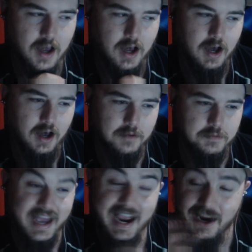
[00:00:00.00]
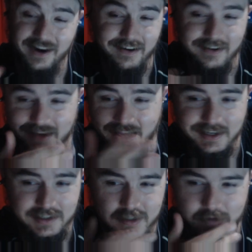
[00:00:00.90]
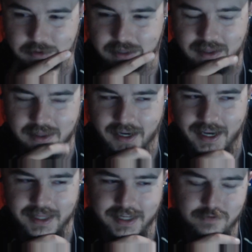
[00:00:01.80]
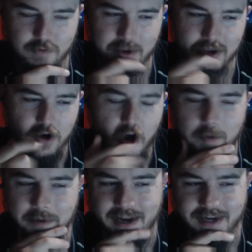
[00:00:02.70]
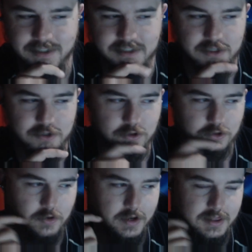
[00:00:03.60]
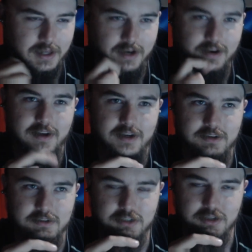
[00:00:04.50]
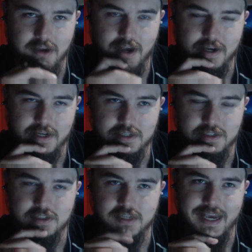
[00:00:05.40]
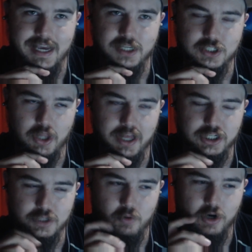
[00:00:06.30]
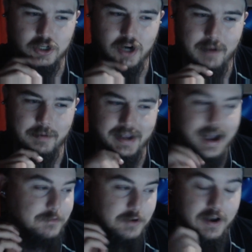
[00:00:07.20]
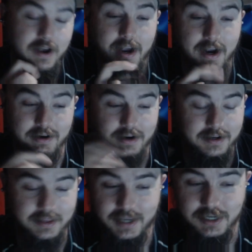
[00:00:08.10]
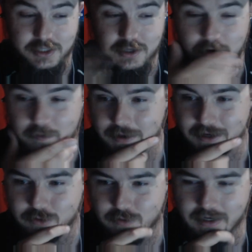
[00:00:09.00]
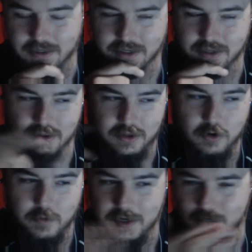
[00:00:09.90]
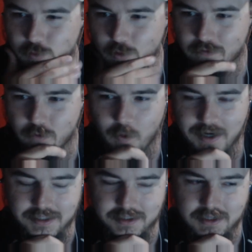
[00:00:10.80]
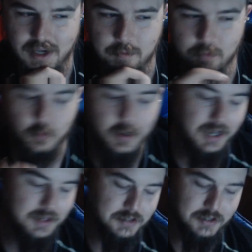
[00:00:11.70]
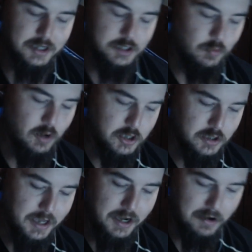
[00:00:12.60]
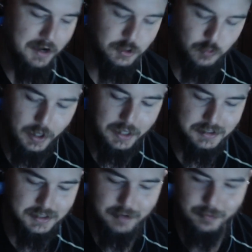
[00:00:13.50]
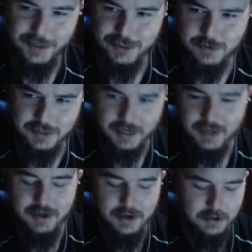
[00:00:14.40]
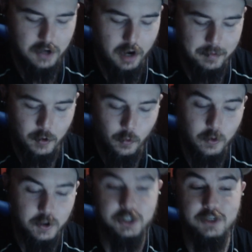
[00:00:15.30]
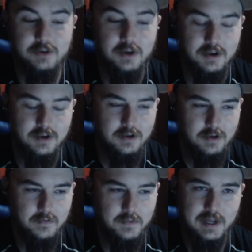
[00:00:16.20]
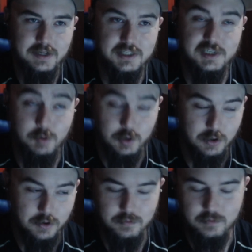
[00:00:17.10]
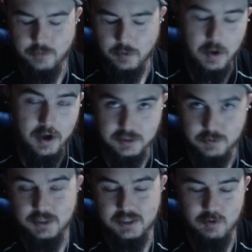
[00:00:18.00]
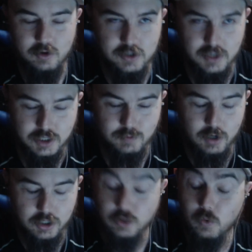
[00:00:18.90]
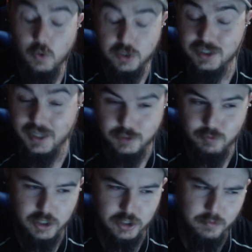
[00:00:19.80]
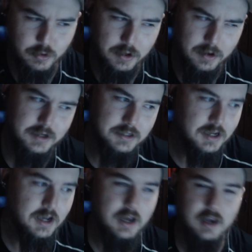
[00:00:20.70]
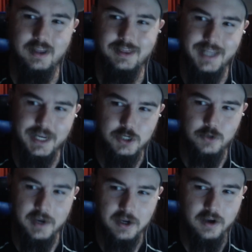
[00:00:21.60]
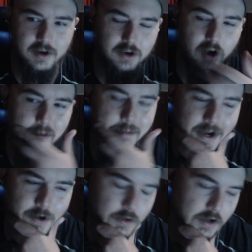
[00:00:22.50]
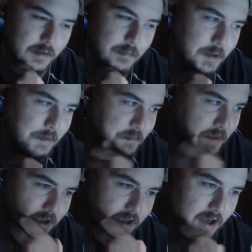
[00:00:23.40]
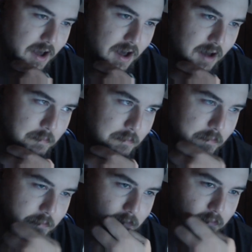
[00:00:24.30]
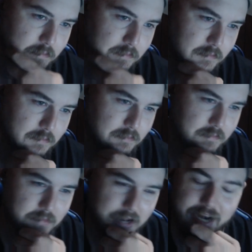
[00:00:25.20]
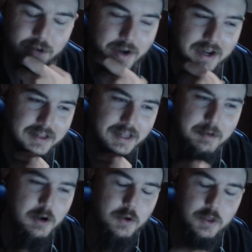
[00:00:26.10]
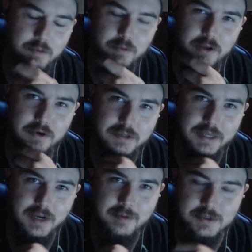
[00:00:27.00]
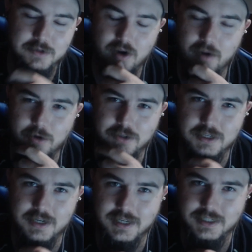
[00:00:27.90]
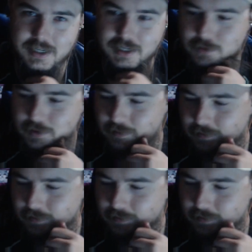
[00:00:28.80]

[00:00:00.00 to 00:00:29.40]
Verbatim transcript: uh, the hair, yes, but again, that's from a common ancestral trait that has a selection pressure happening after. And, and, in the case of the Europeans, right, it's like the Europeans weren't even white at the time. We had the selection pressure later as well as them, right? So it's like common origin that similar, well, possibly similar selection pressure. There was selection pressure in both areas, led to a, a common outcome. But um, anyway, let me know what you think below. Like, comment, subscribe. I'll see you guys in the next one.